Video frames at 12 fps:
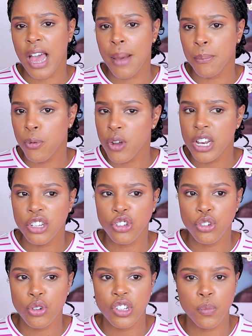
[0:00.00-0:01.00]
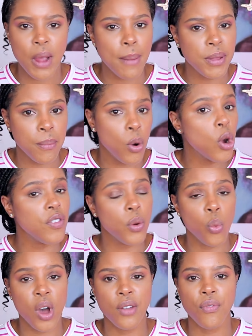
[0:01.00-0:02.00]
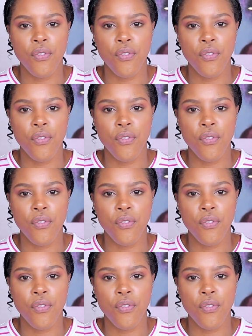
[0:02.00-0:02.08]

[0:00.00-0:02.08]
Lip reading: I'm pretty sure it's probably more than one